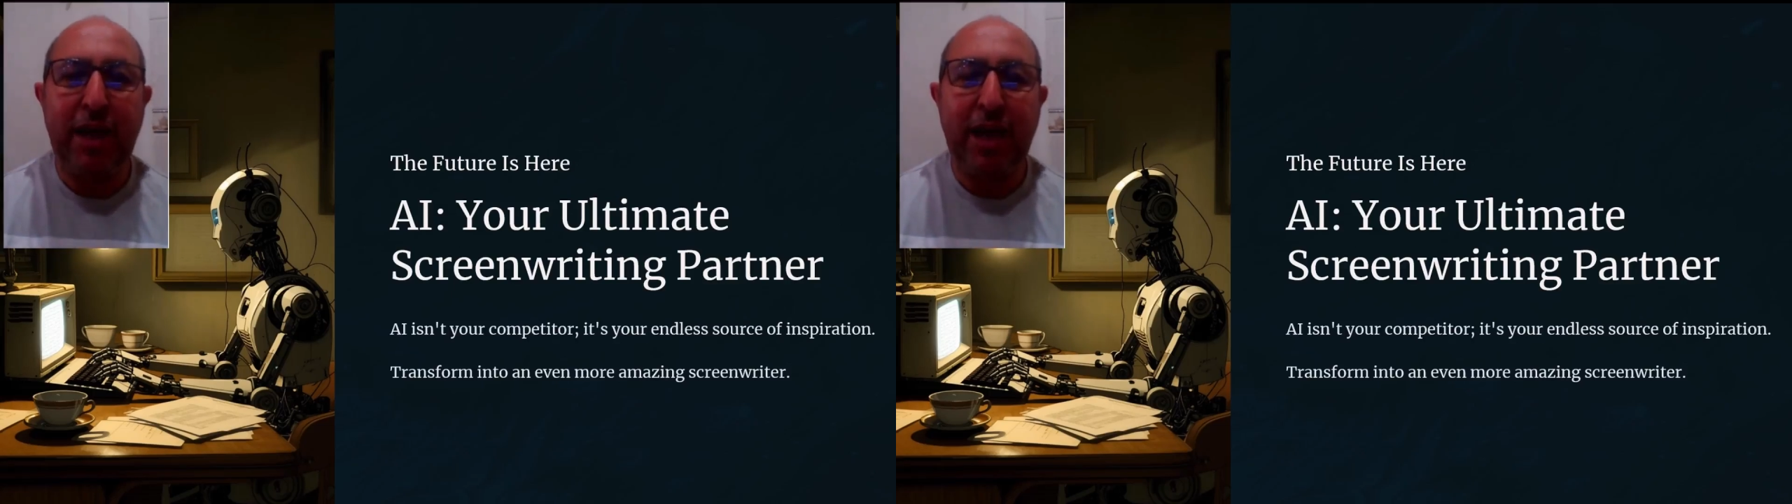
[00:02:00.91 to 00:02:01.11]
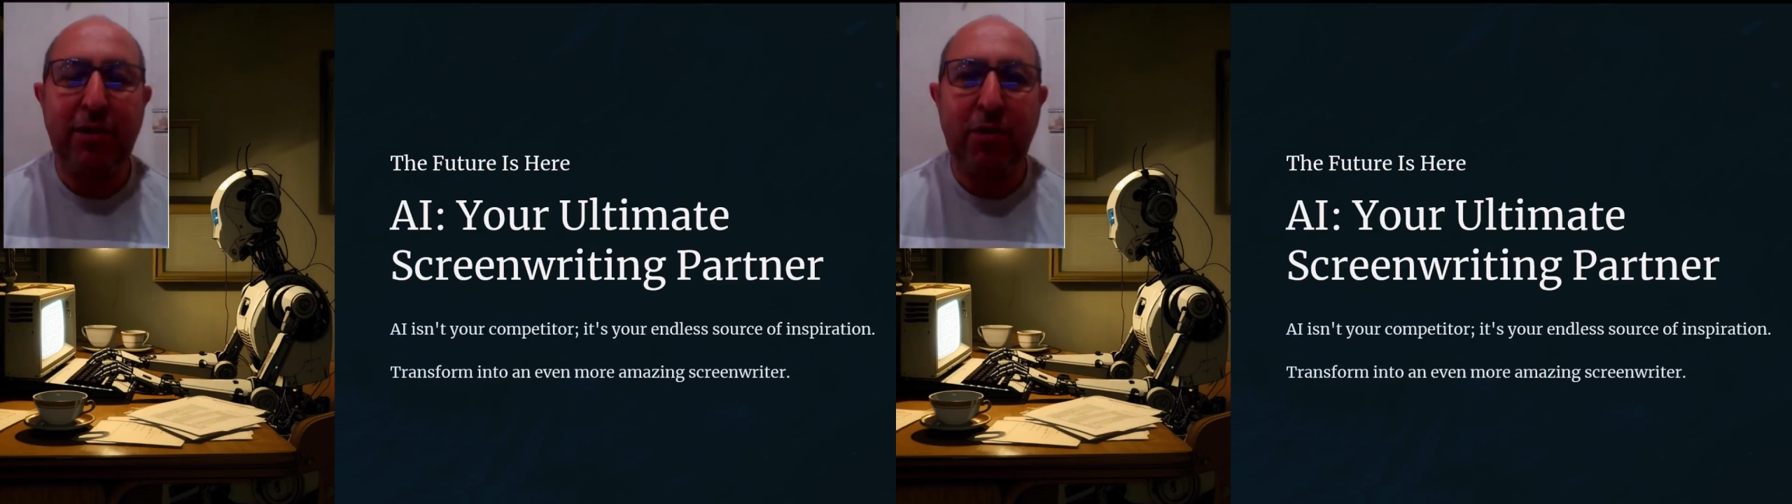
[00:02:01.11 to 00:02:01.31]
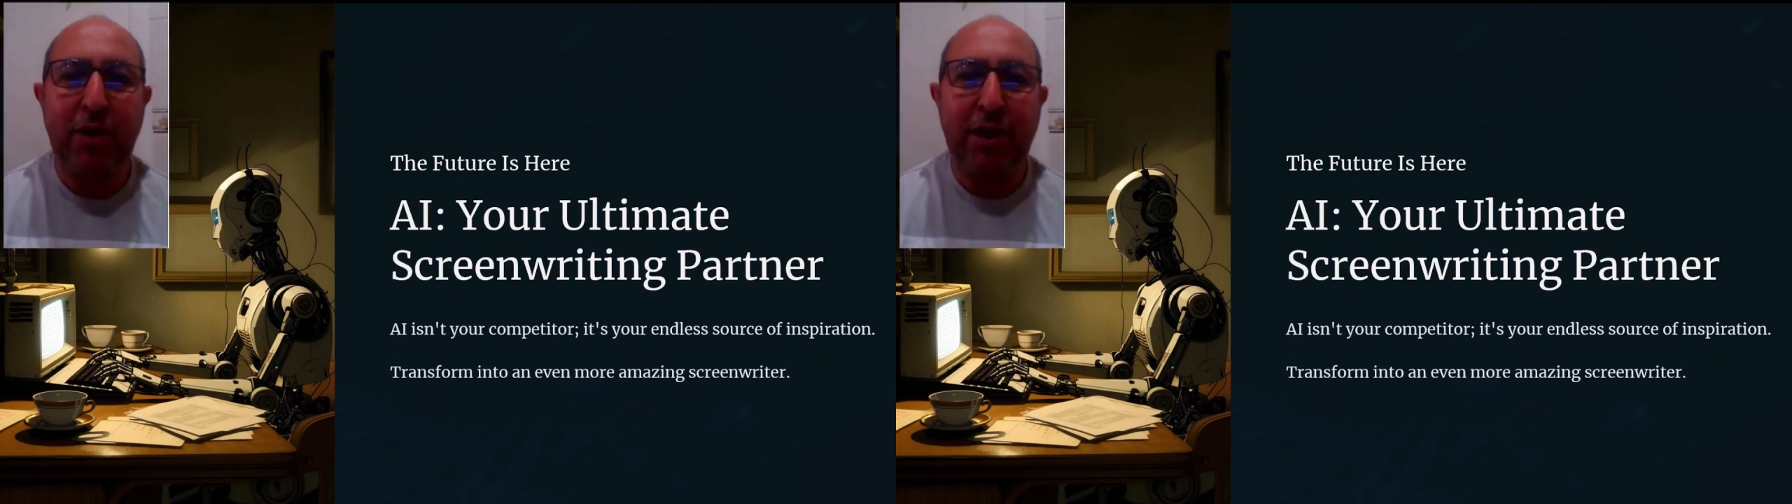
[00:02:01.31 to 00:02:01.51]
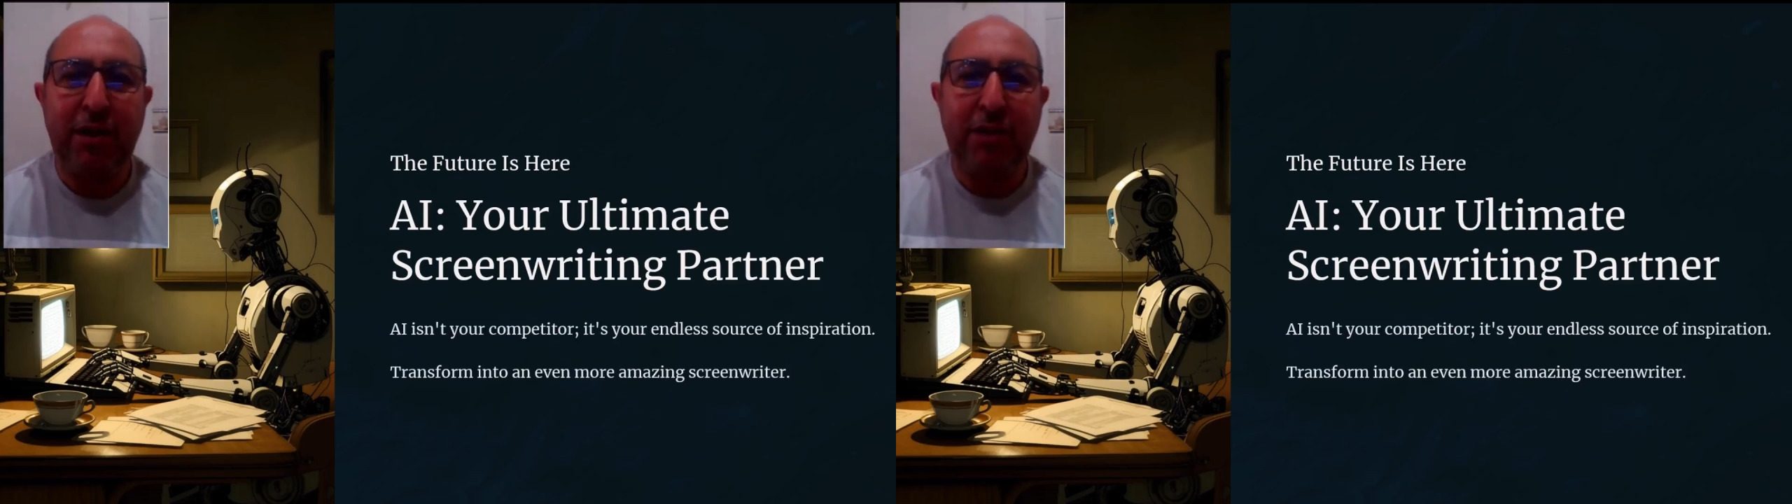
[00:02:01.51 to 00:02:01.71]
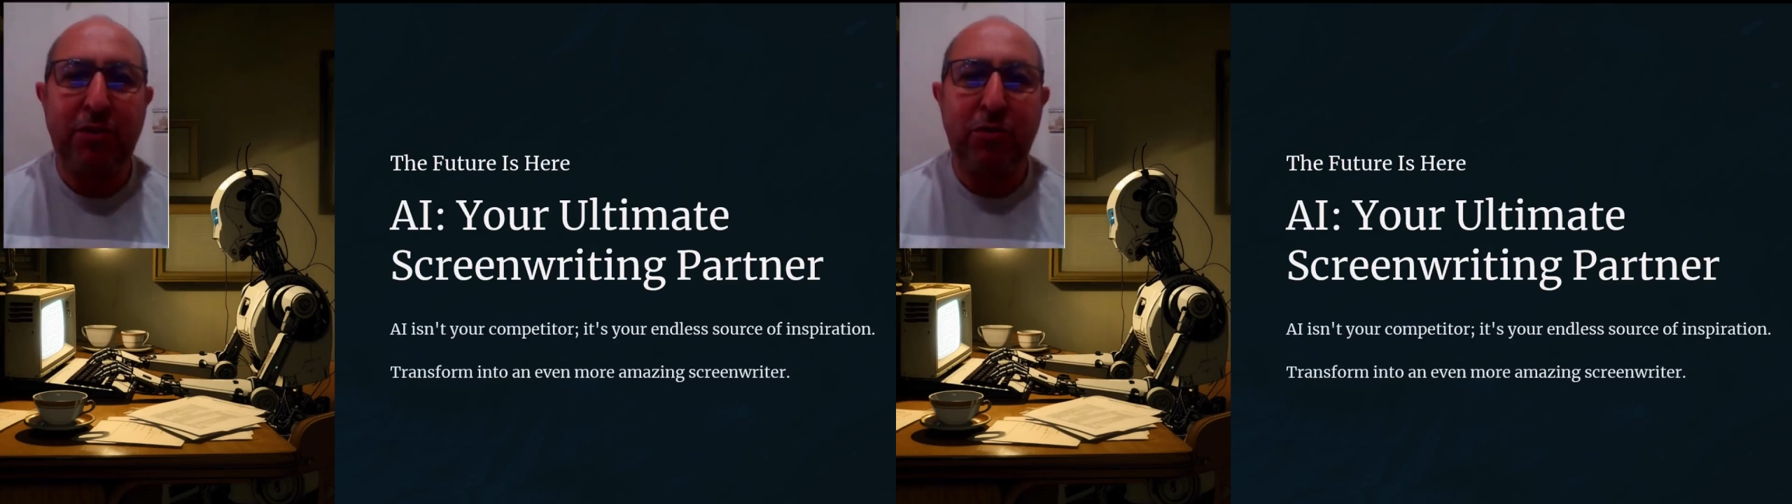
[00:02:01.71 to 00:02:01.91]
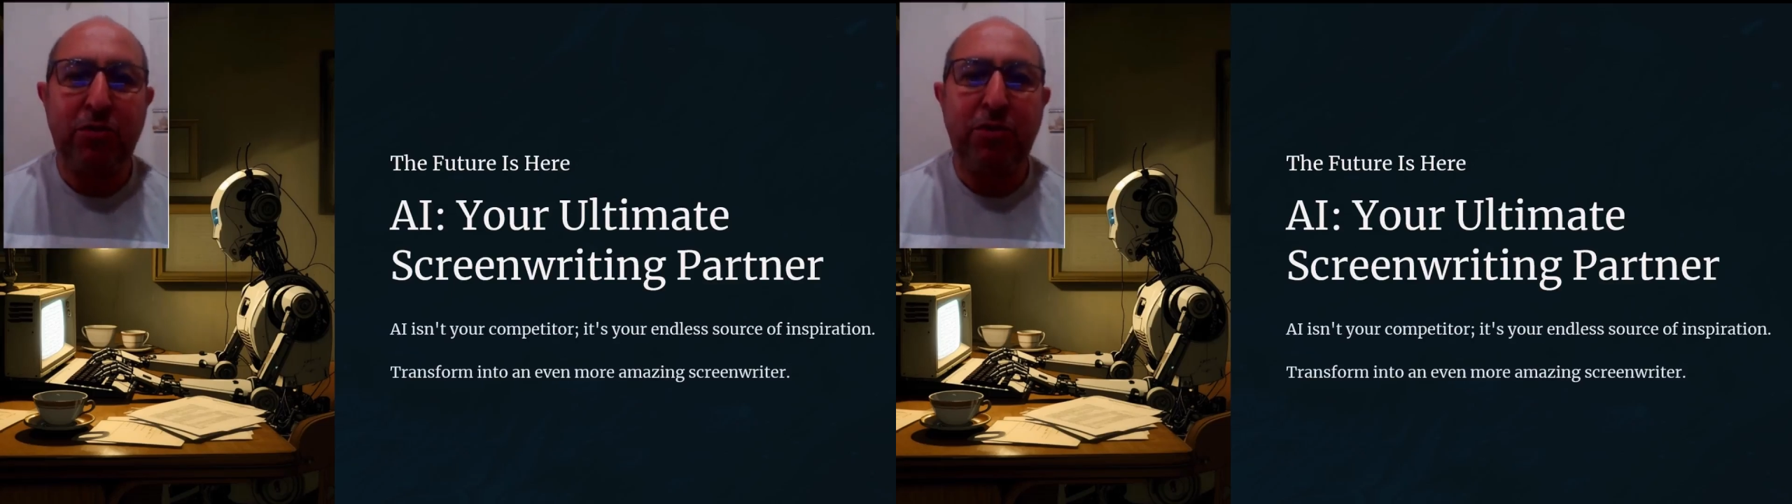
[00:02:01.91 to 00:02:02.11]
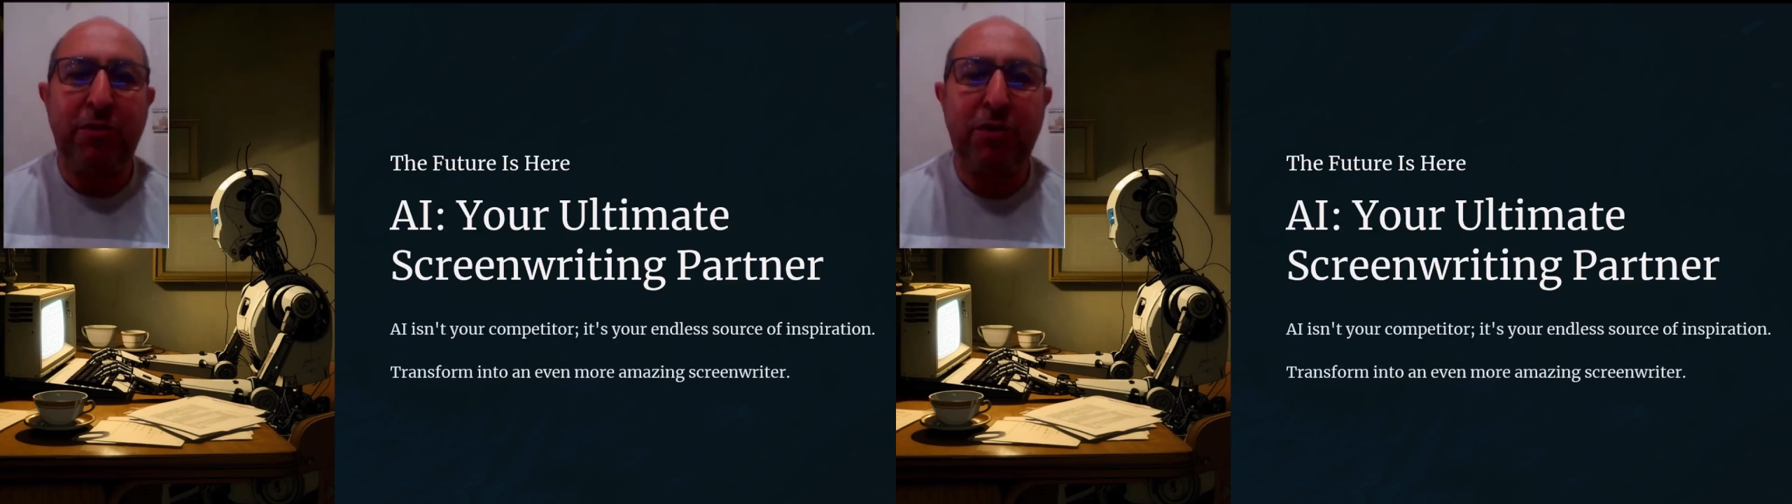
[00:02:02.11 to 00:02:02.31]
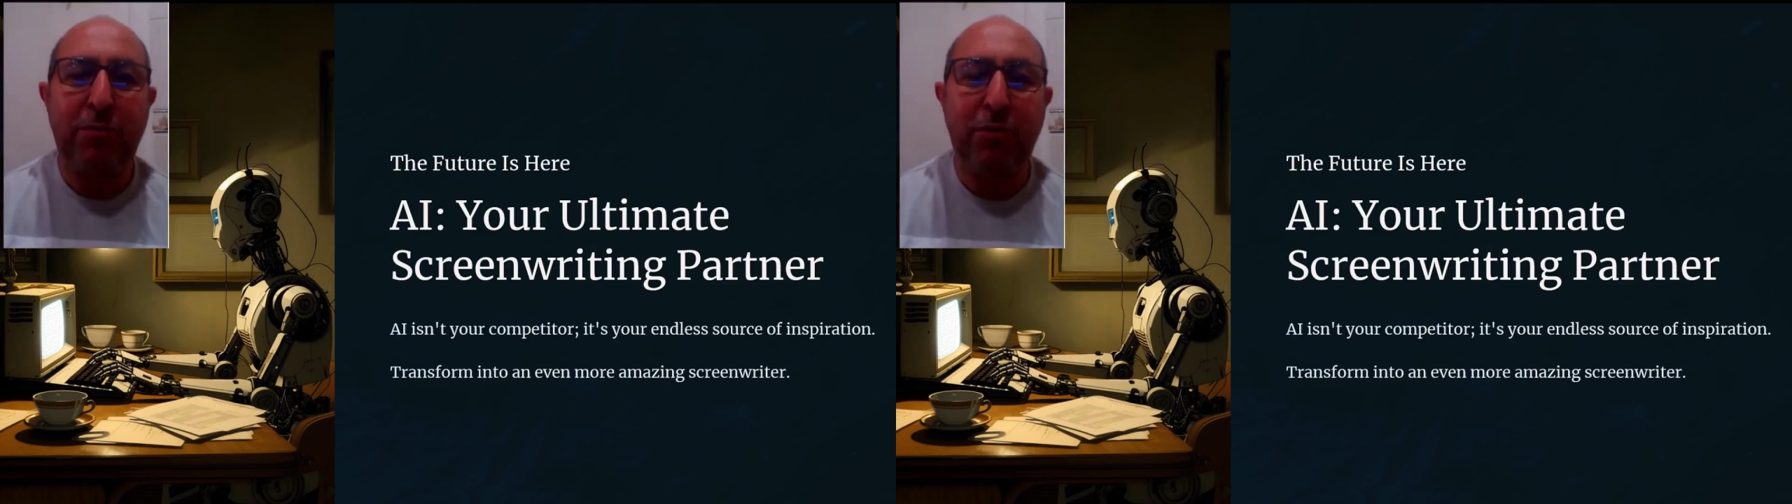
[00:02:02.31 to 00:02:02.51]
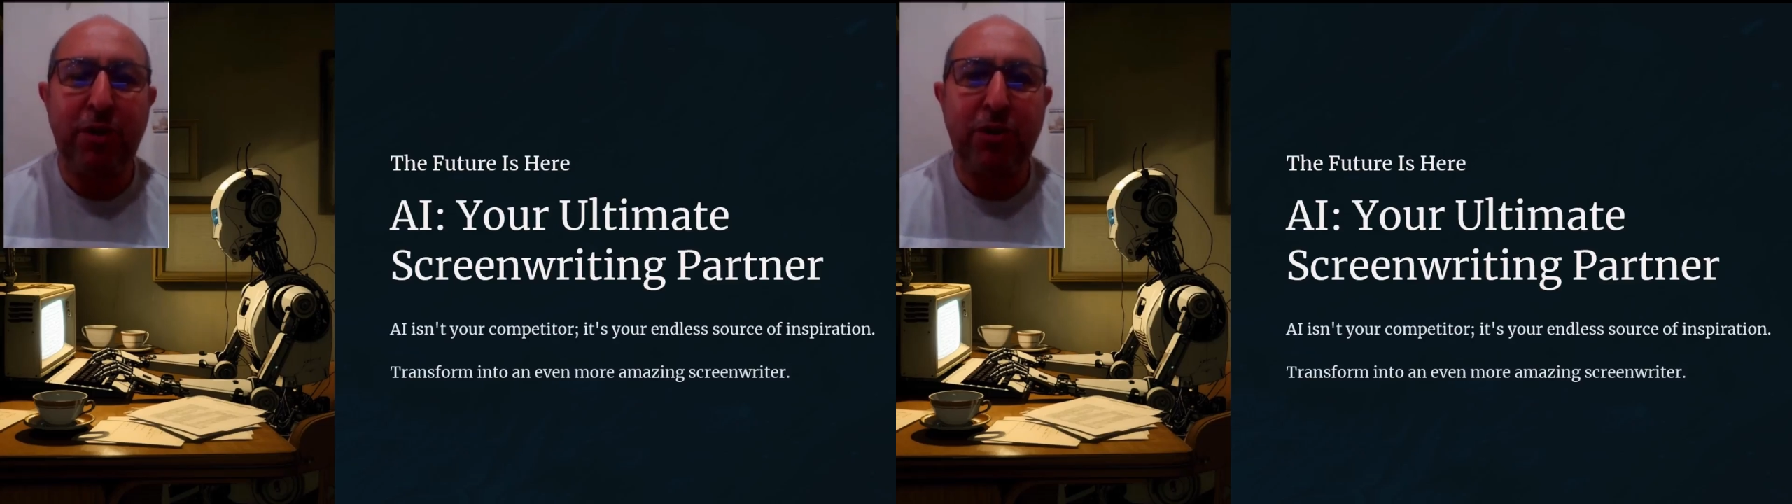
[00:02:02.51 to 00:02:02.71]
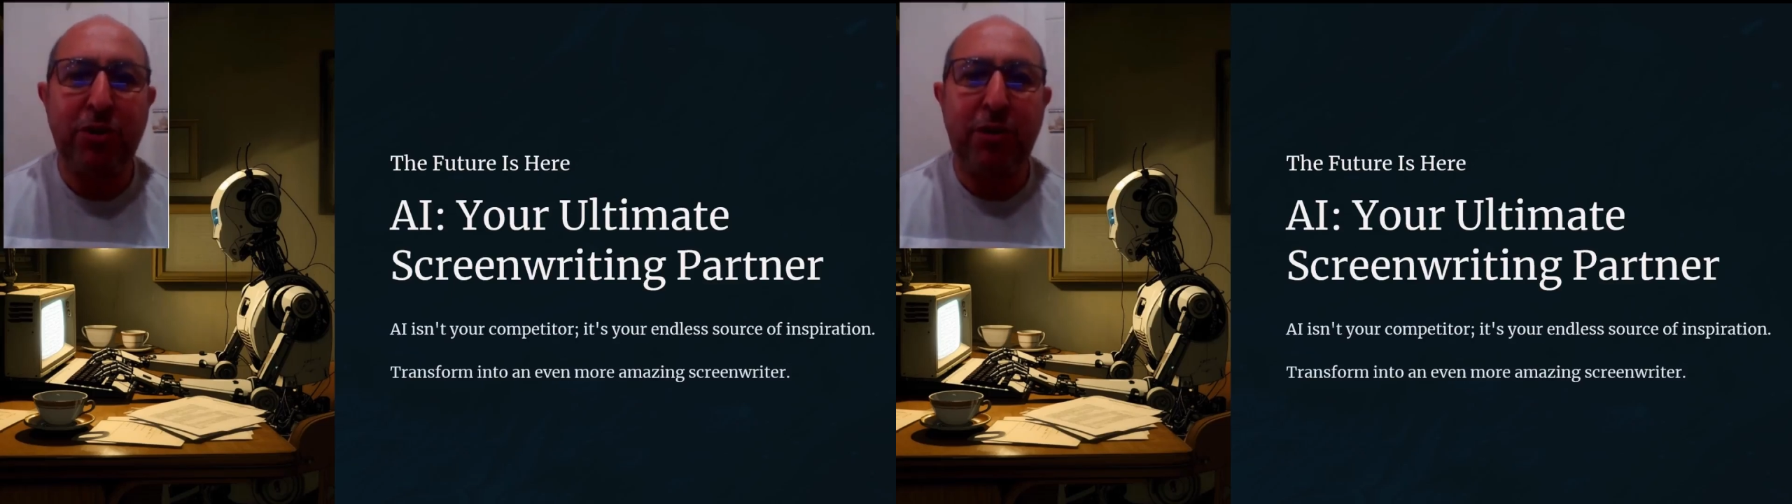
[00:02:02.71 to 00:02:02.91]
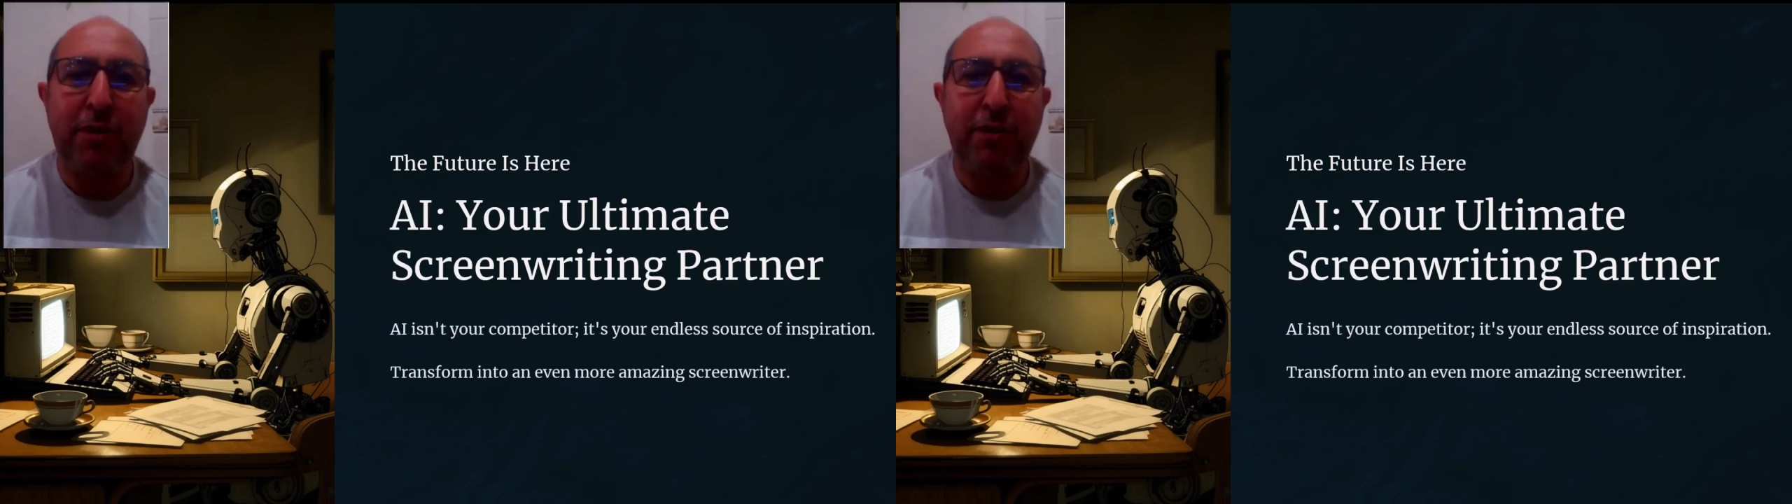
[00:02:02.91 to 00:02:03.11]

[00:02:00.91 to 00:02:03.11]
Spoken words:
and your endless source of inspiration.